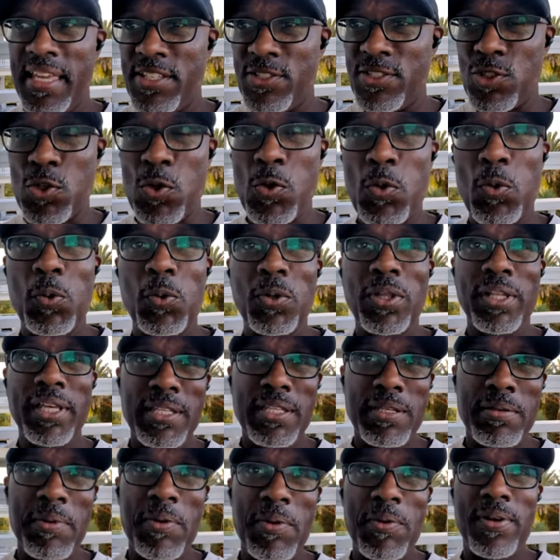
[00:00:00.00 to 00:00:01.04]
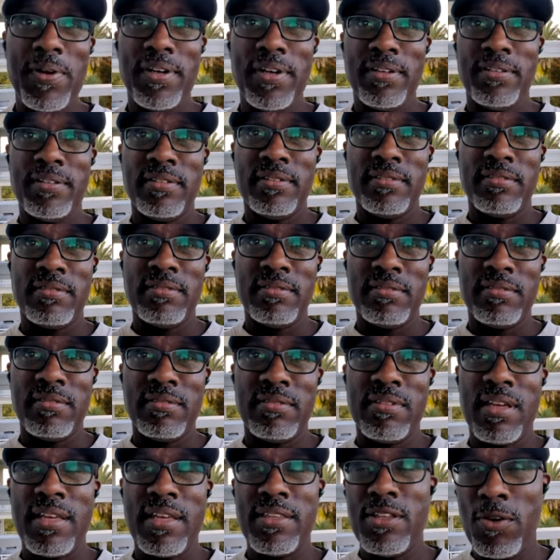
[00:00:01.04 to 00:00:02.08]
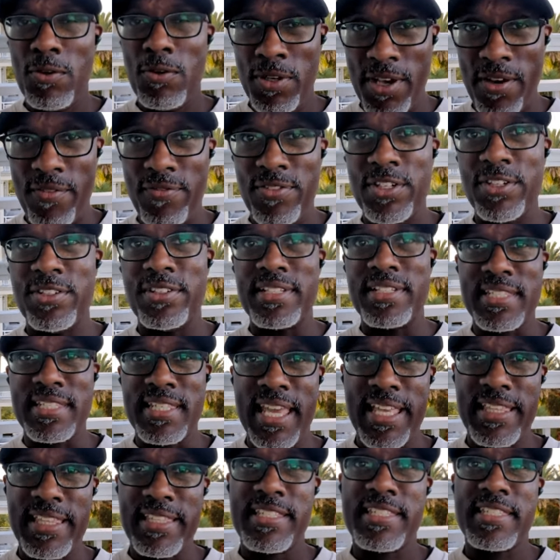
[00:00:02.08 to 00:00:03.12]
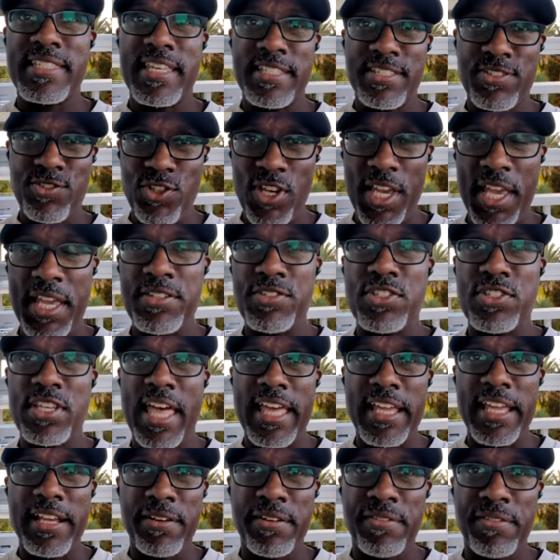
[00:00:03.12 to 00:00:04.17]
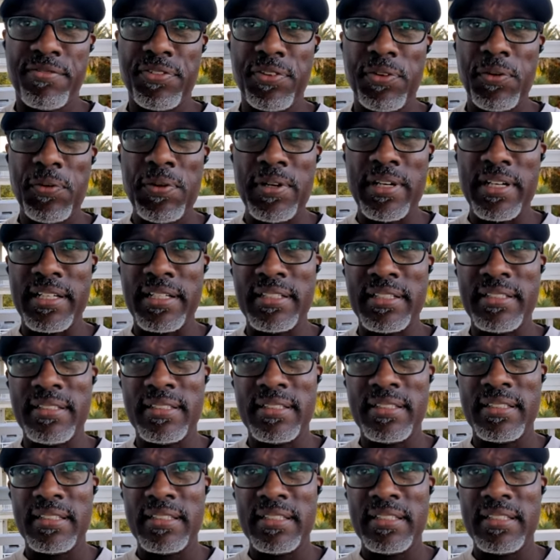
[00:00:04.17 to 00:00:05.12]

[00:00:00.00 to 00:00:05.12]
in school anymore. I know Governor DeSantis has changed that here in Florida